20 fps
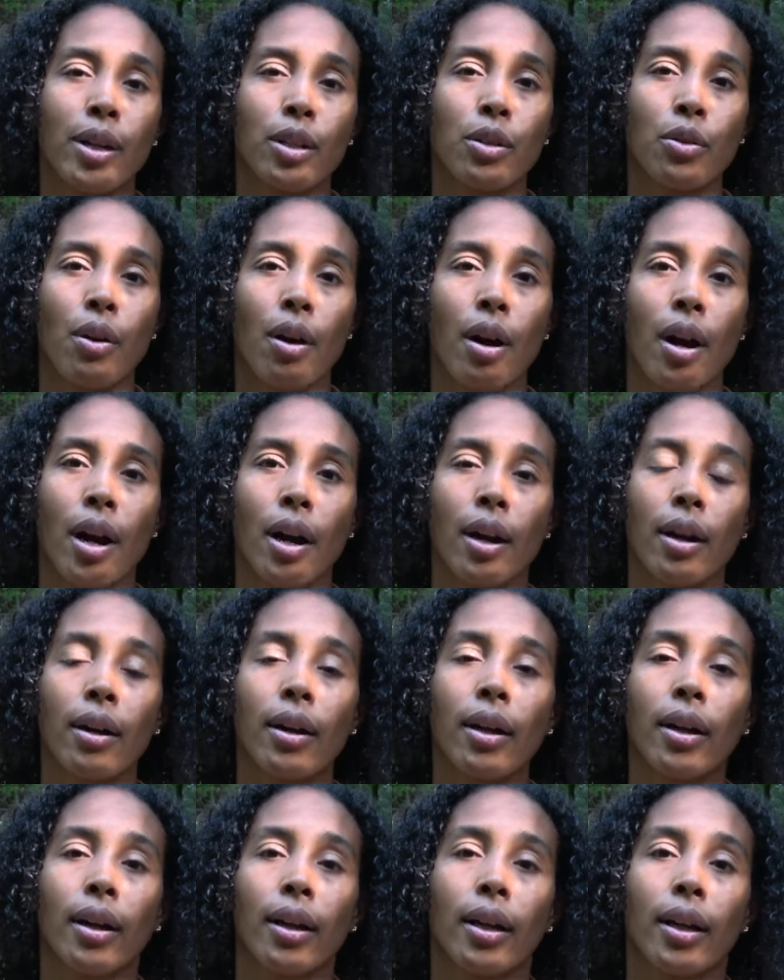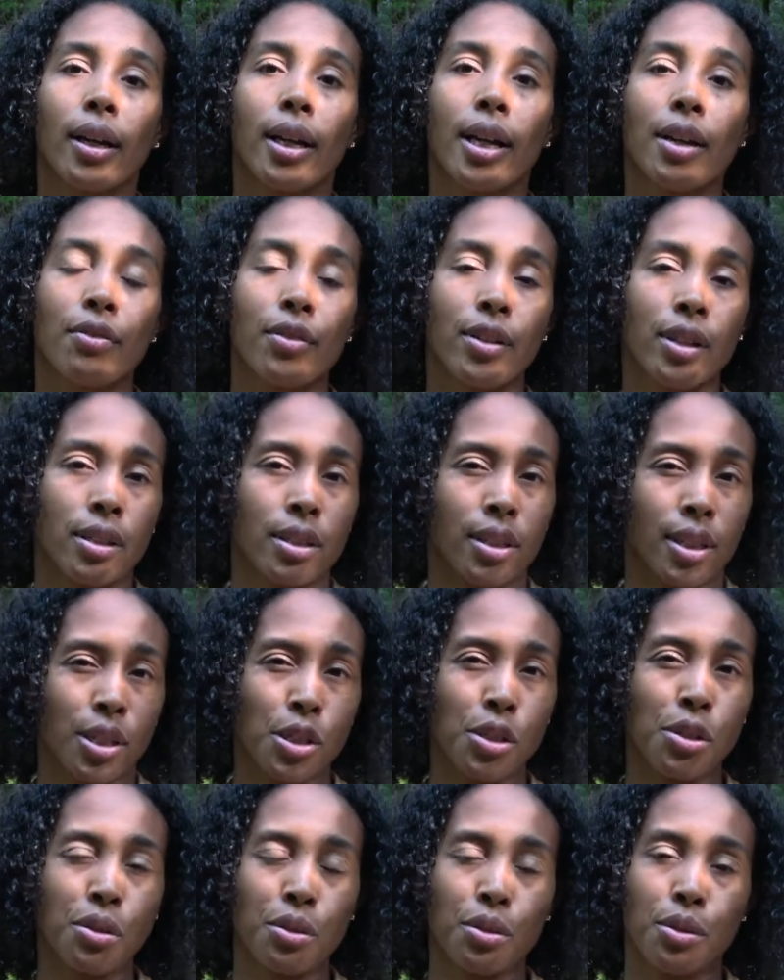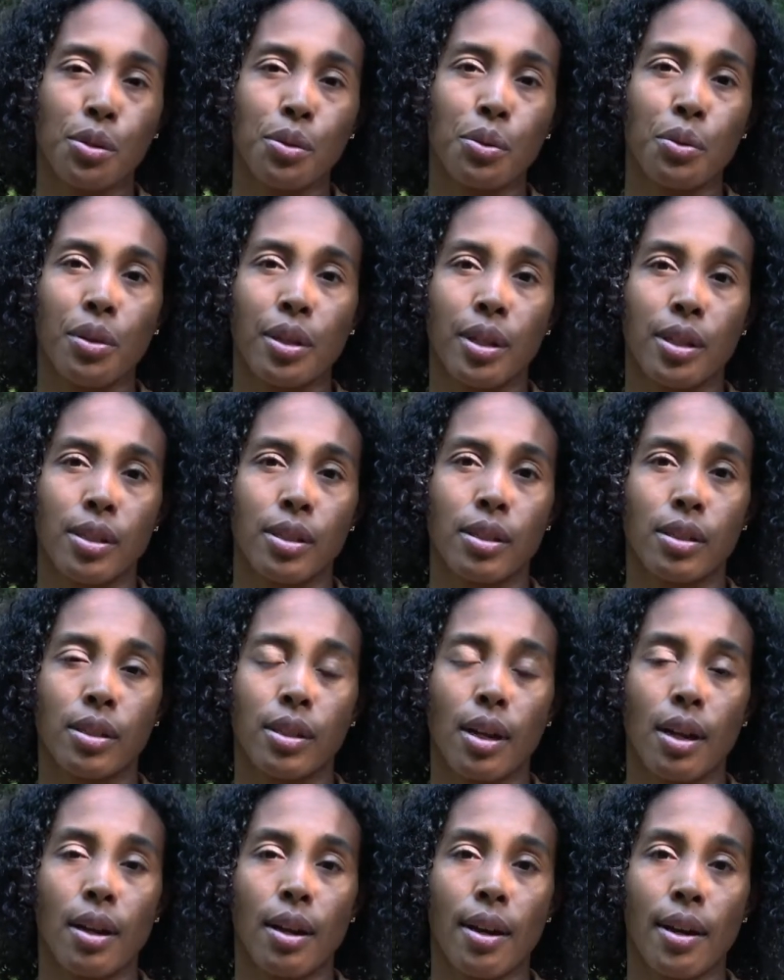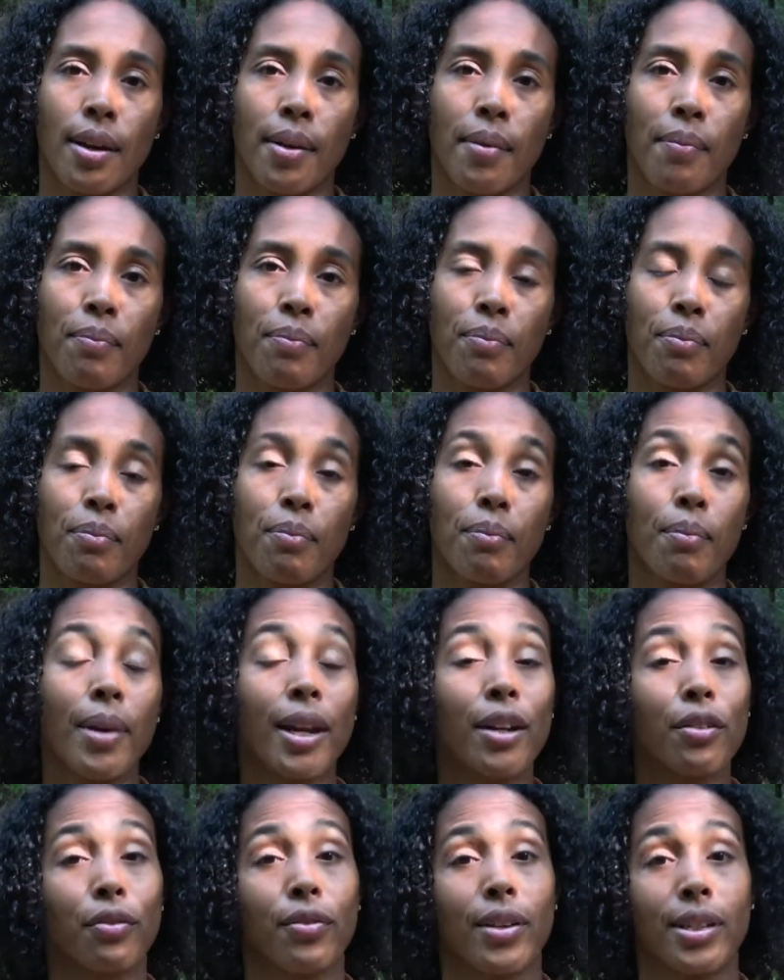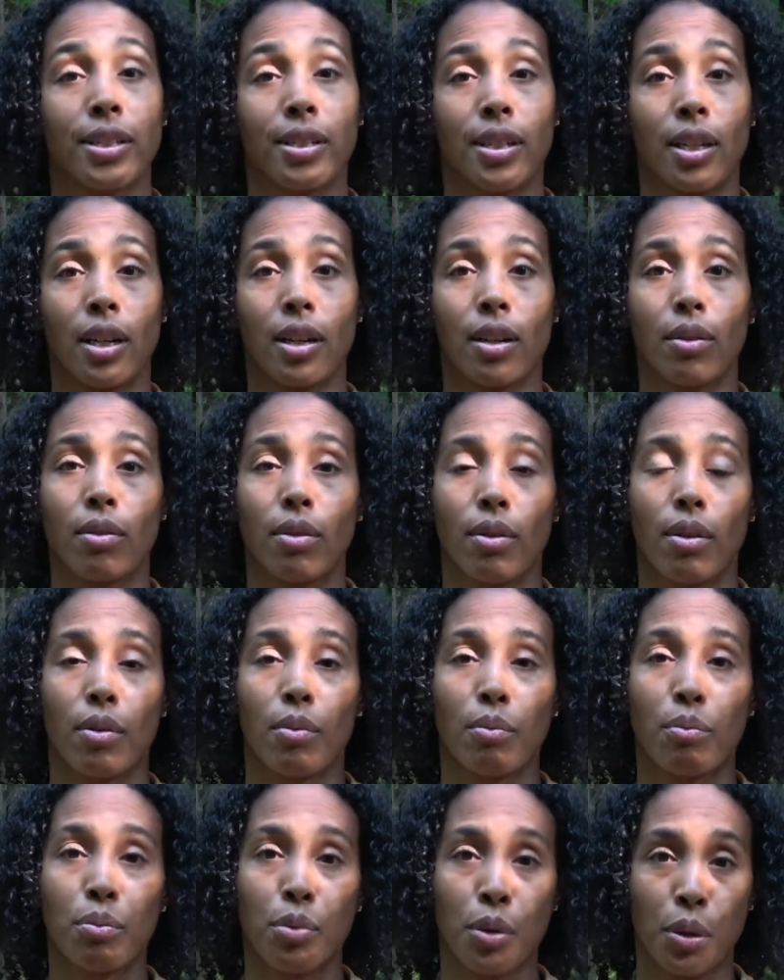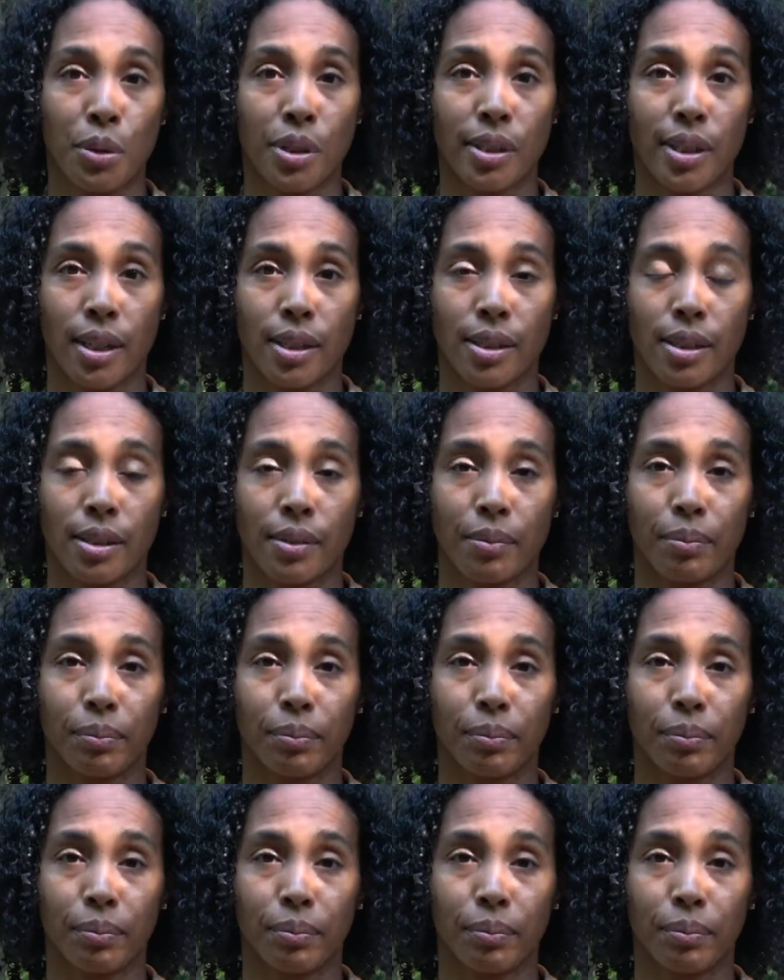you are giving attention to this manifesting process.